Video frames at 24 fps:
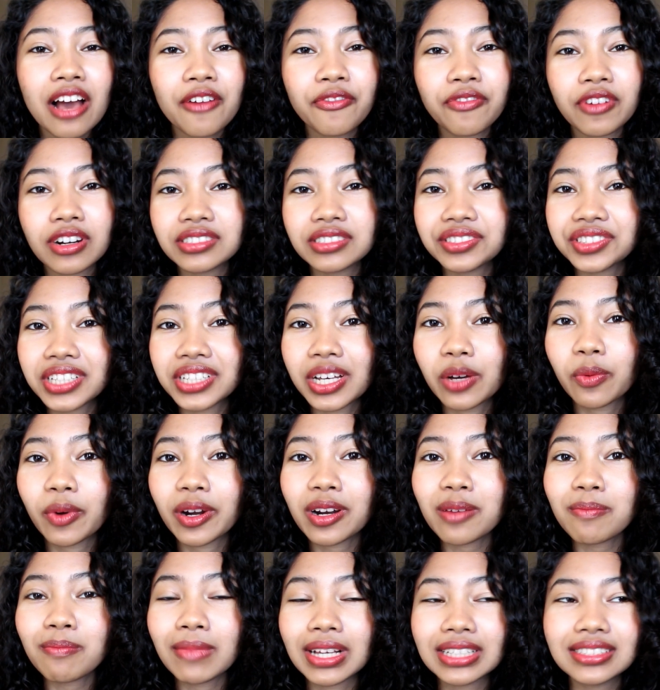firstly, I want
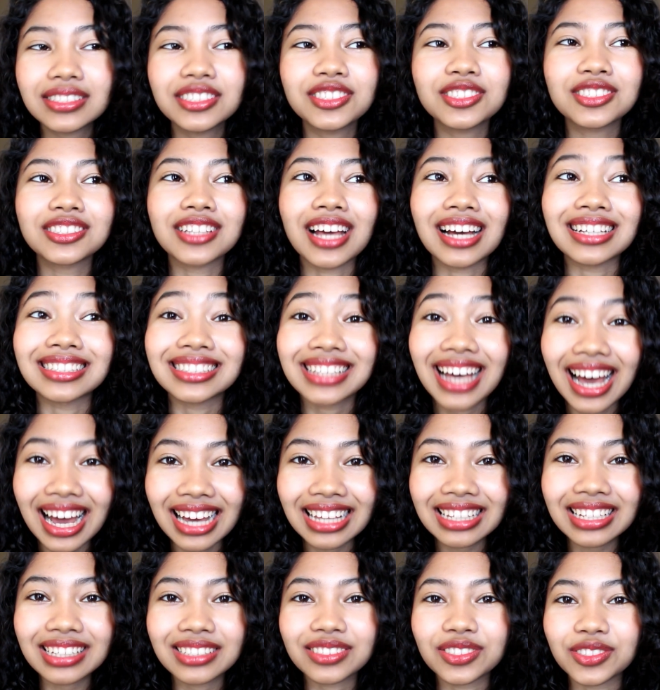to mention that
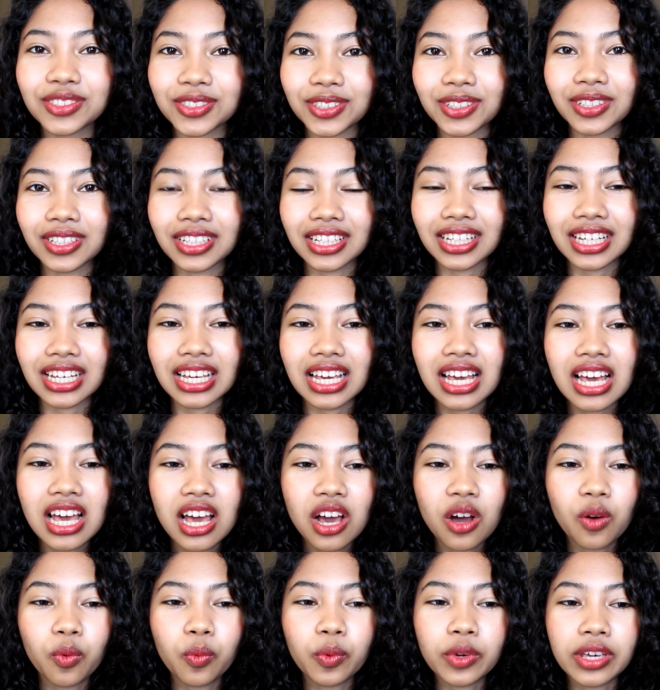Thailand and Turkey,
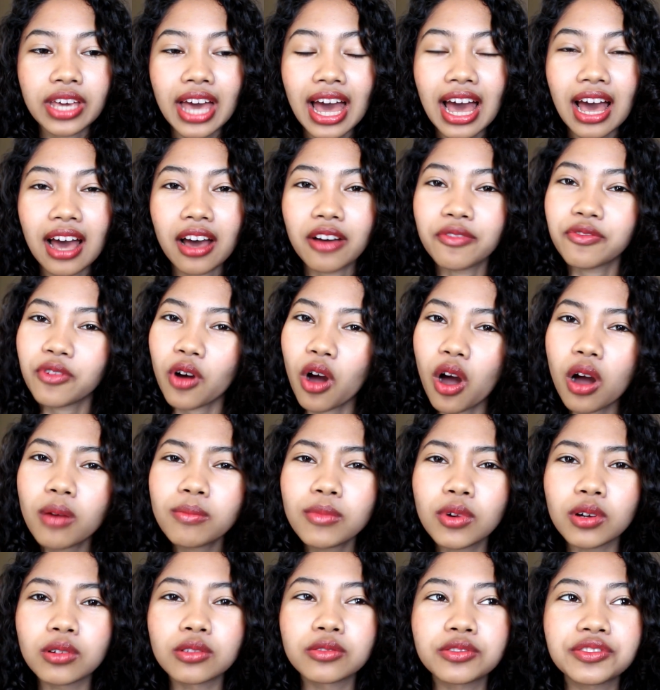we have
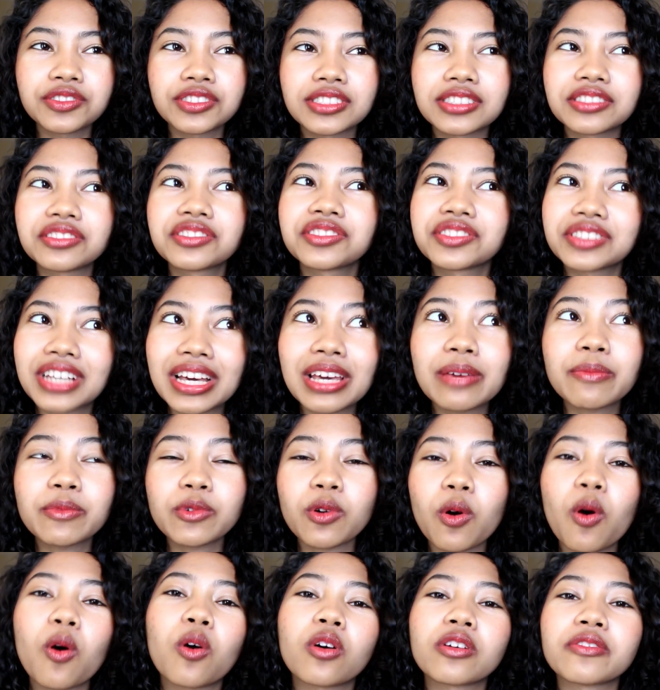almost the same
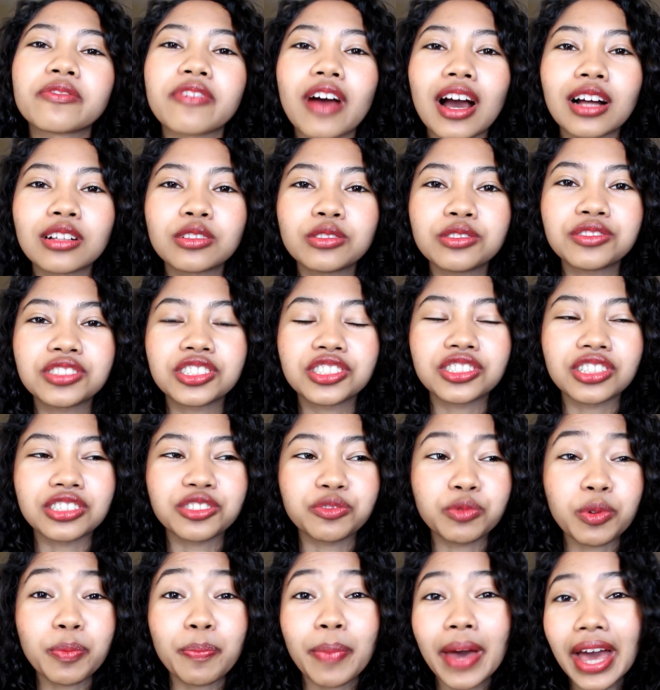core values, such as
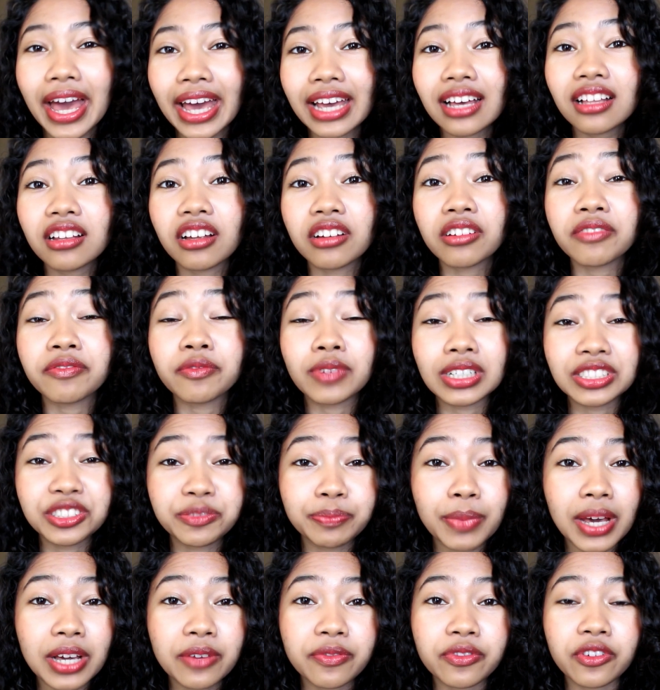we pay a lot of
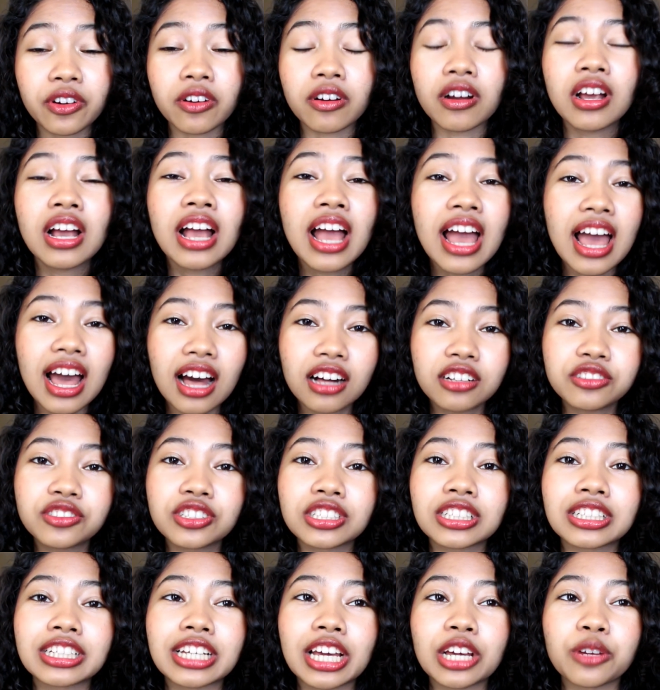respect for
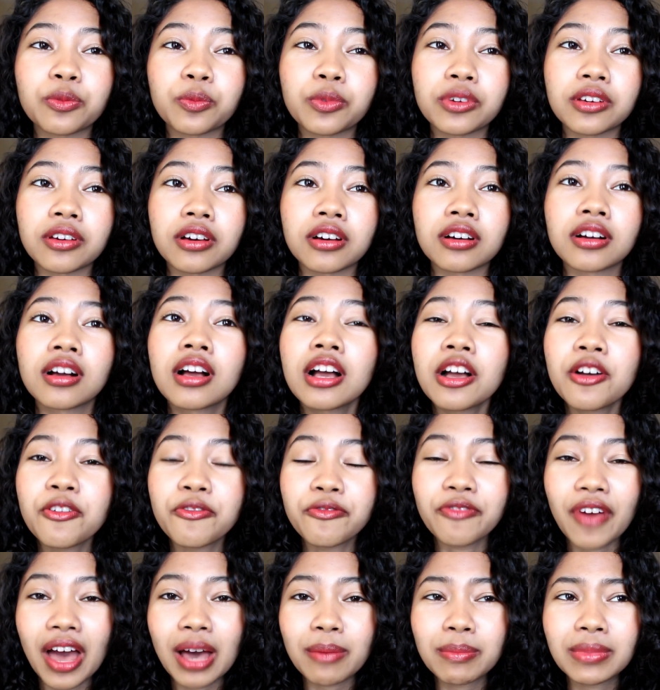elderly and we are
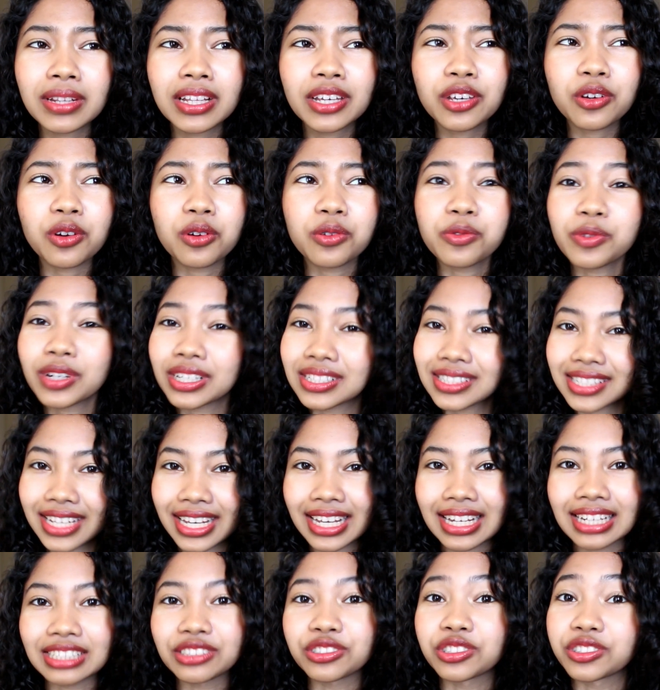
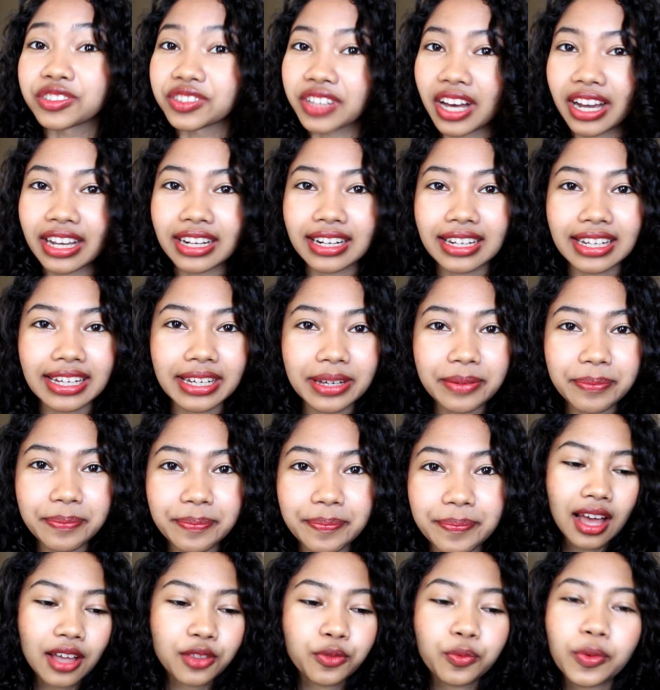family-oriented society.
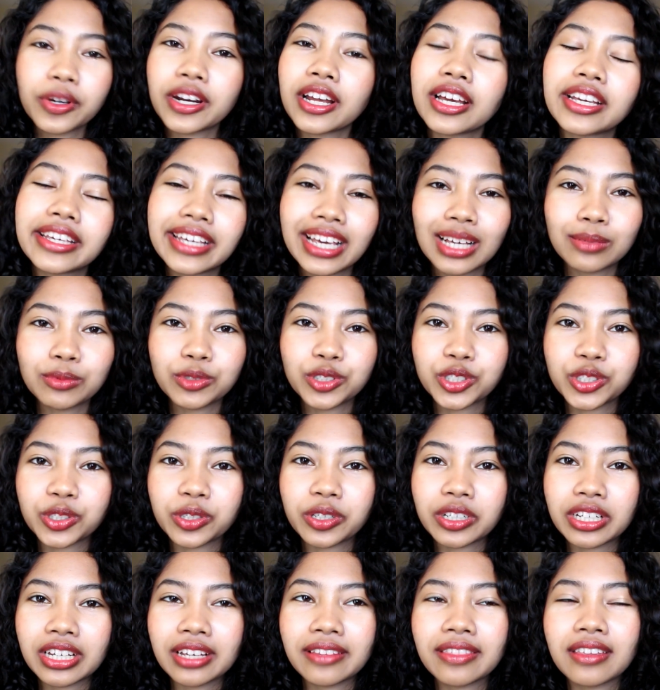And when I came to
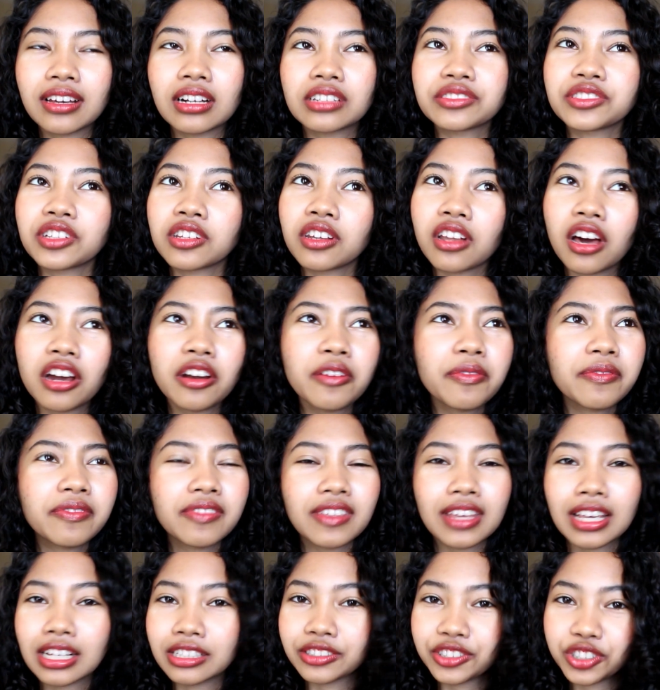Turkey, there's a lot of
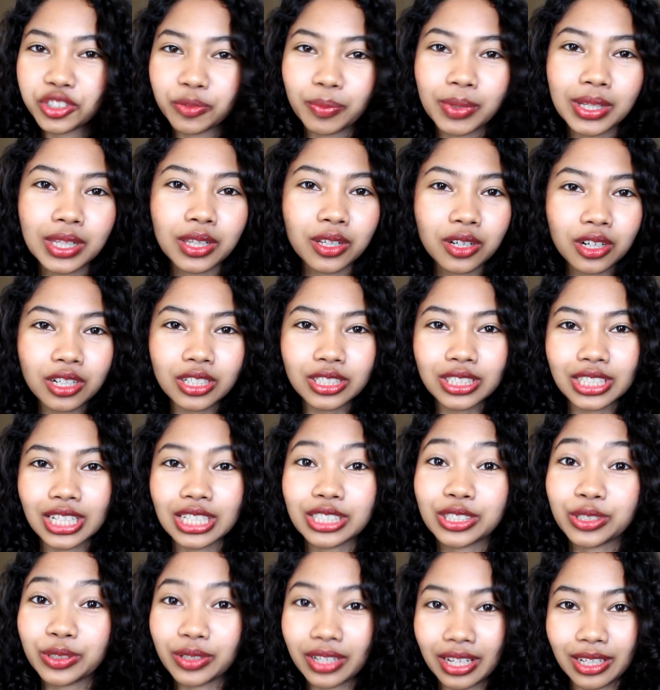things to be learned
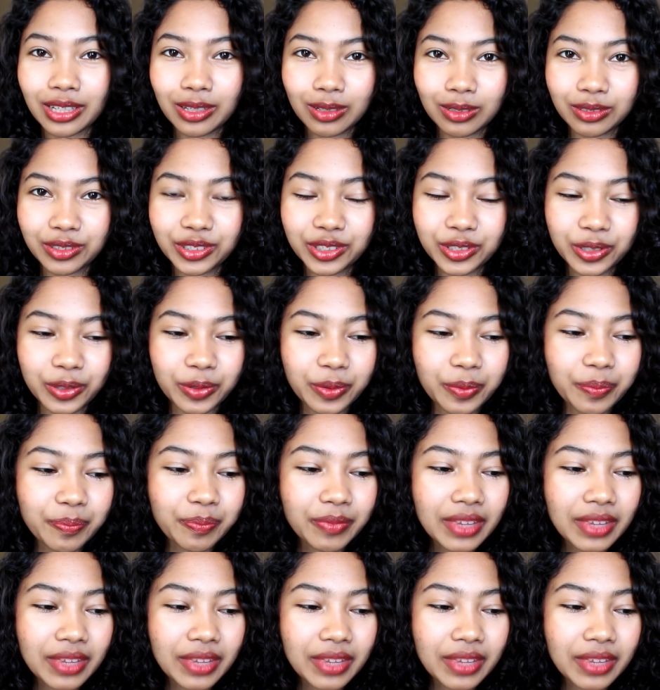and to get used to.